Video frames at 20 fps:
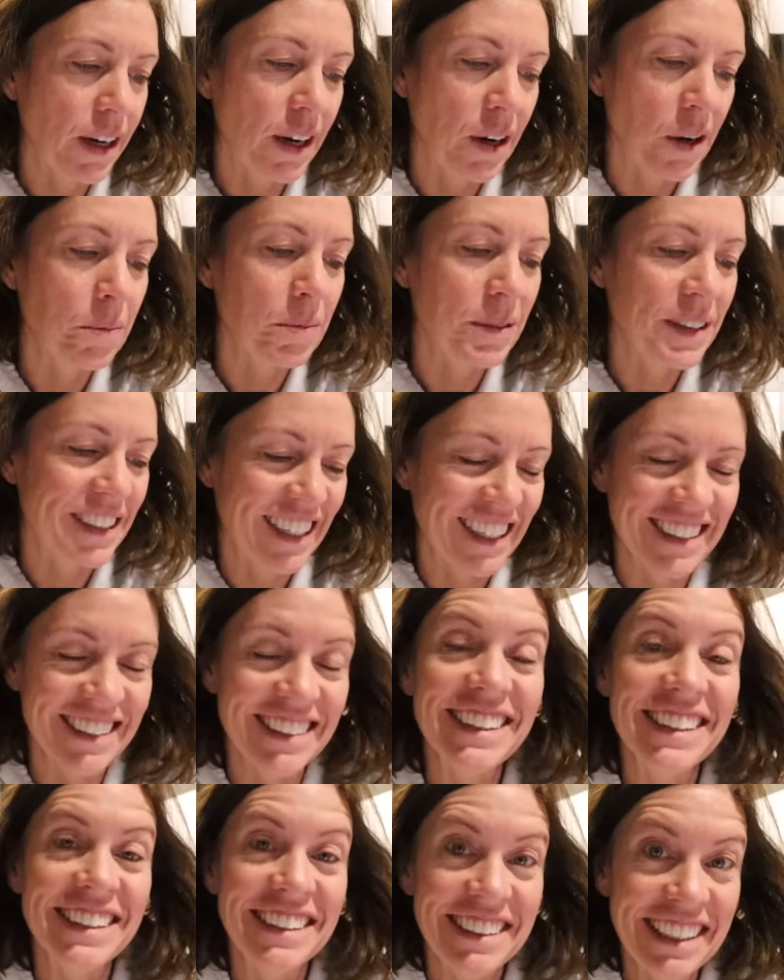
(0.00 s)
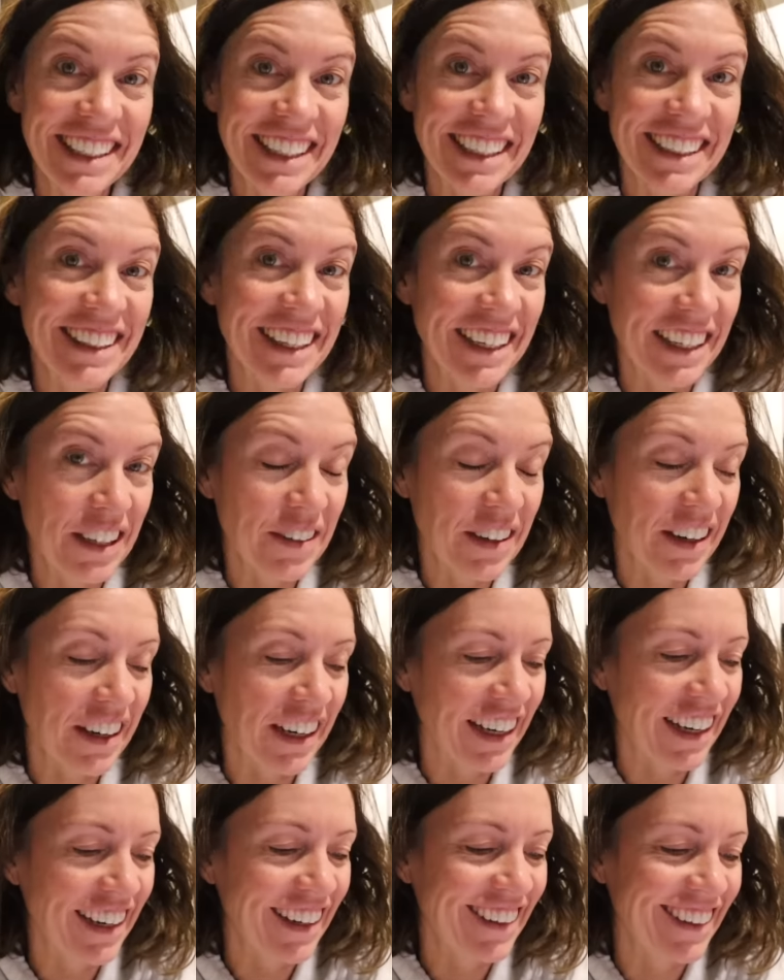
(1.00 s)
I hope it does. It did. Thank you,
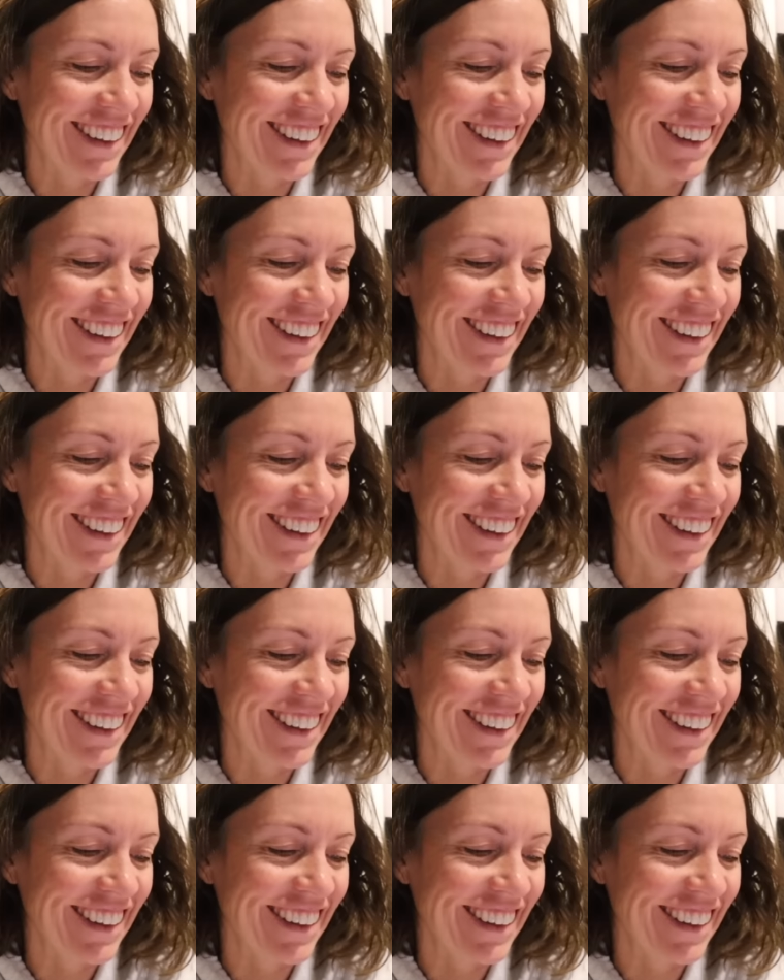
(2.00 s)
Erica.